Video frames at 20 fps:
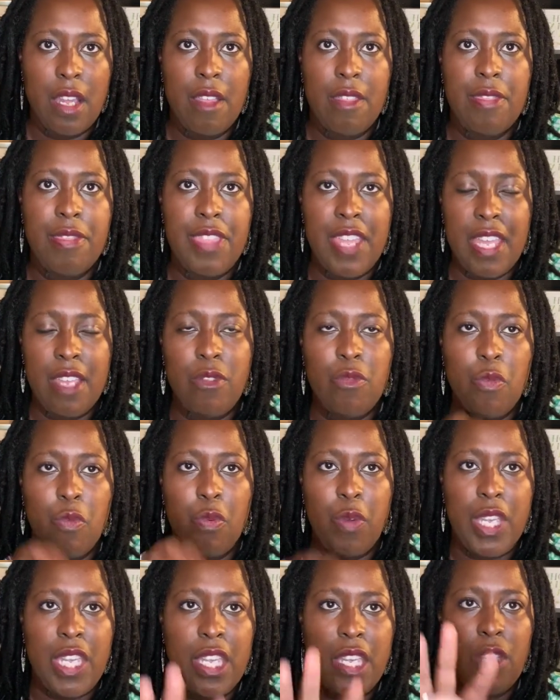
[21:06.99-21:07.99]
then
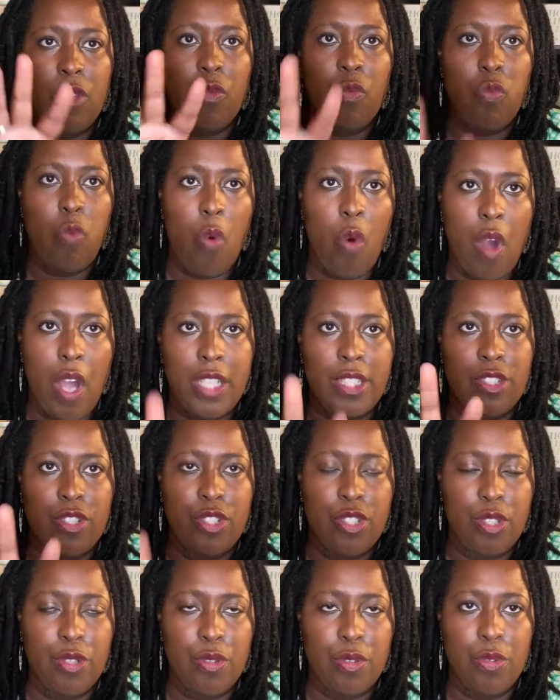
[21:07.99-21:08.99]
we want
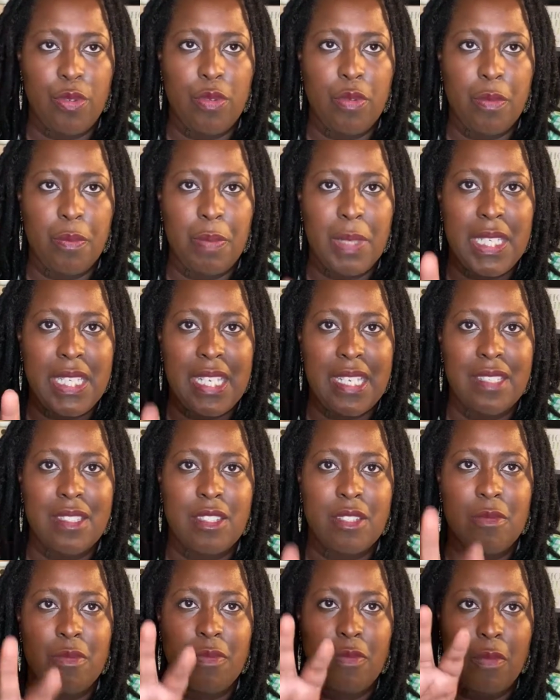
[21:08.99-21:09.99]
to begin
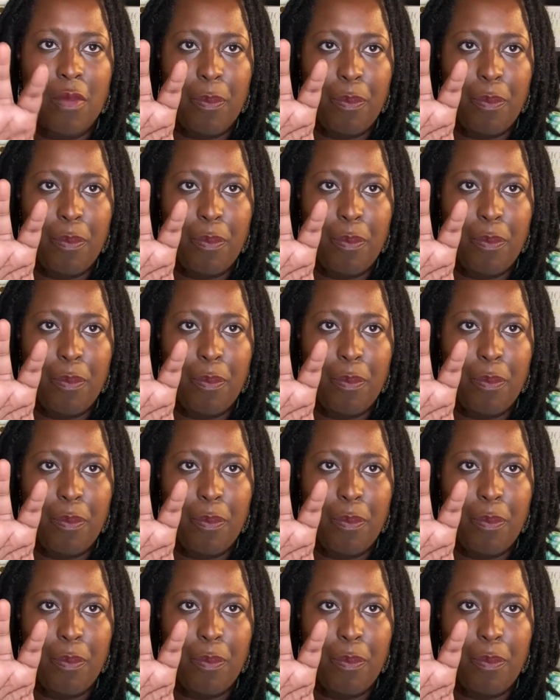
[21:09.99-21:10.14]
to